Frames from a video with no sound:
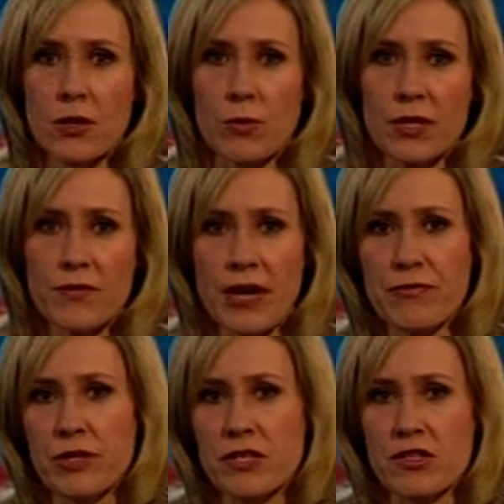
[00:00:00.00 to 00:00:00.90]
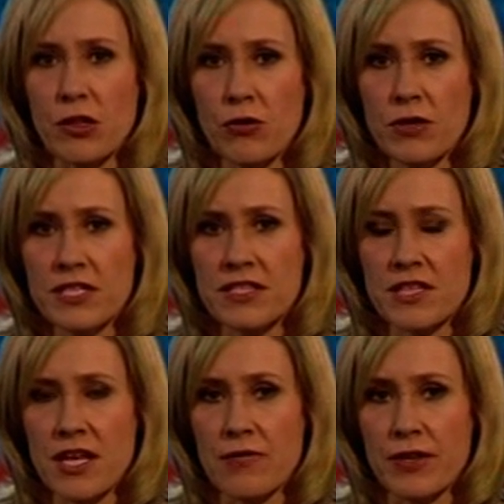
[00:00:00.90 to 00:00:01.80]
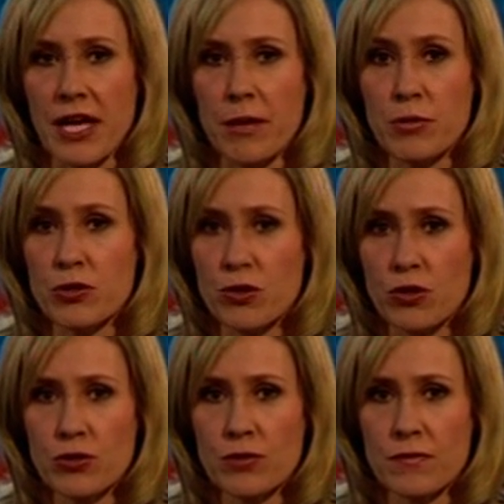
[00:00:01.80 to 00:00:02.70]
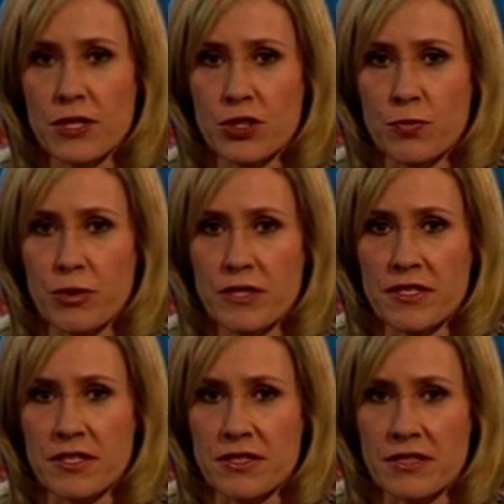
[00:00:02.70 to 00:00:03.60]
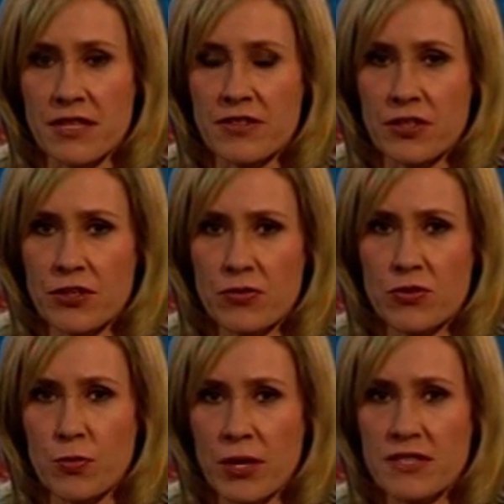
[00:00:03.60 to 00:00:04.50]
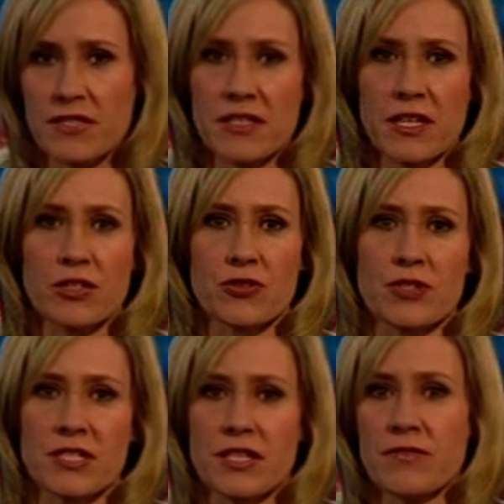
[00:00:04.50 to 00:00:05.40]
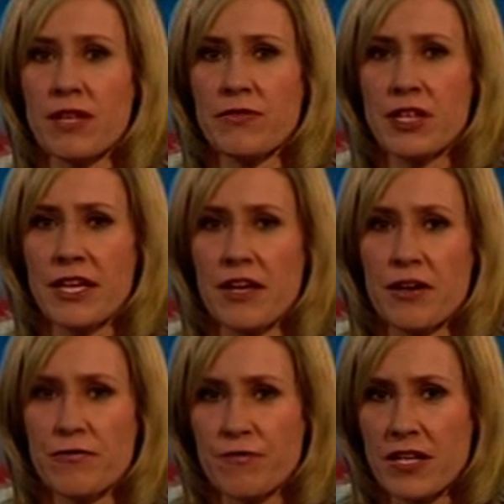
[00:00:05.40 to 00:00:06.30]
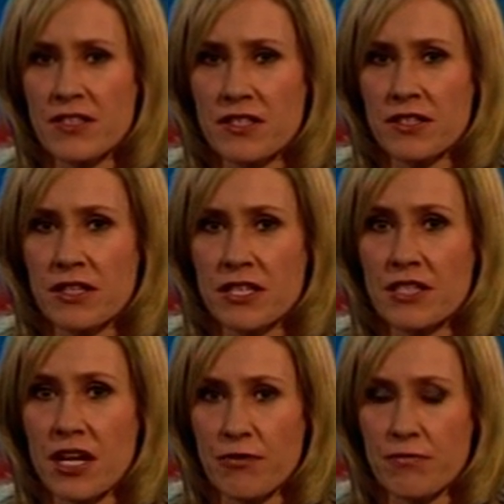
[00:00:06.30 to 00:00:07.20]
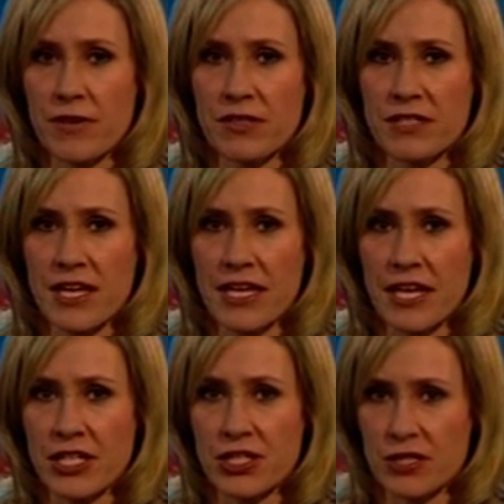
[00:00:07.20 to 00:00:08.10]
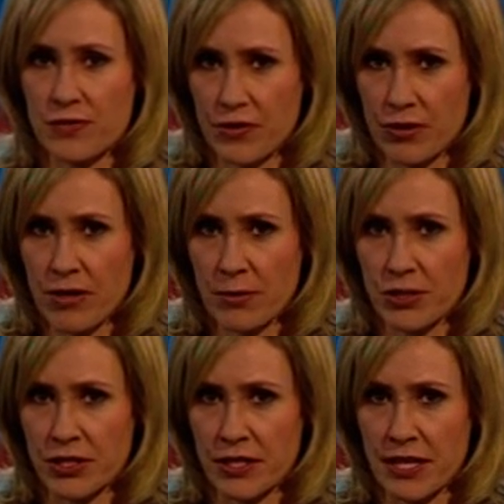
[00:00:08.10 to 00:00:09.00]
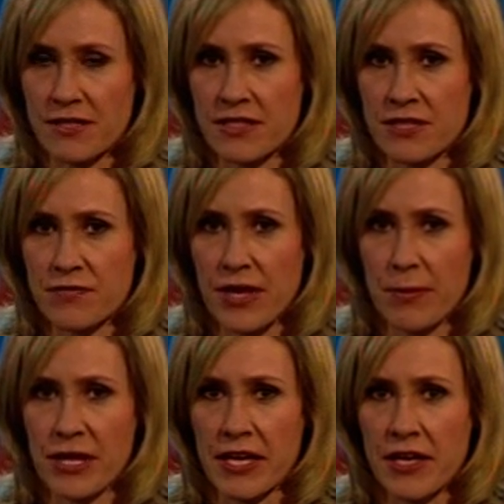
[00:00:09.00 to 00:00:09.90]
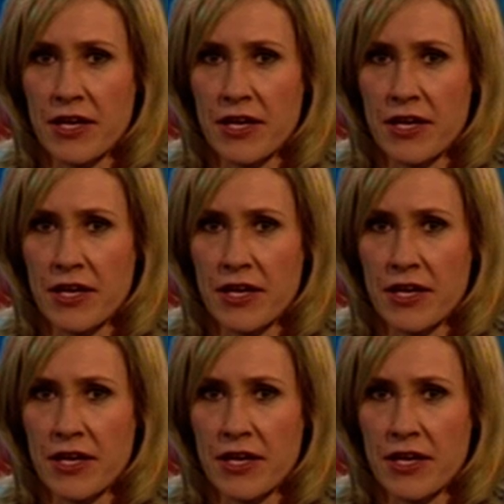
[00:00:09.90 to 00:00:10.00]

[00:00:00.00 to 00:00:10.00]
One of Africa's longest serving and most controversial presidents has accused Western countries of levelling farcical and unfounded allegations of corruption against his family.